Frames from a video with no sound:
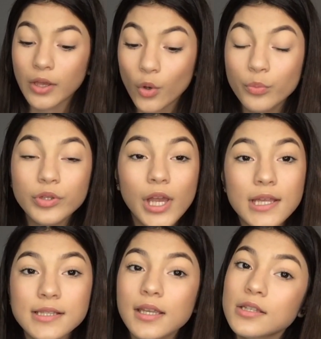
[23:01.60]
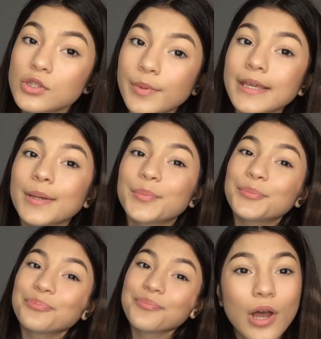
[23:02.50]
I hope you guys get into makeup.
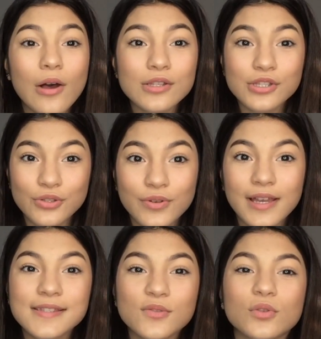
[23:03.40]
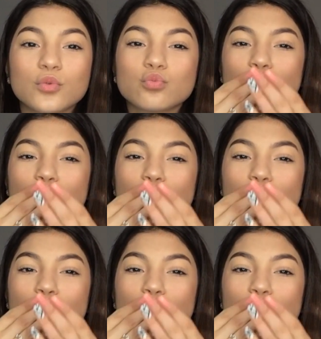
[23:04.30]
I'll see you guys soon.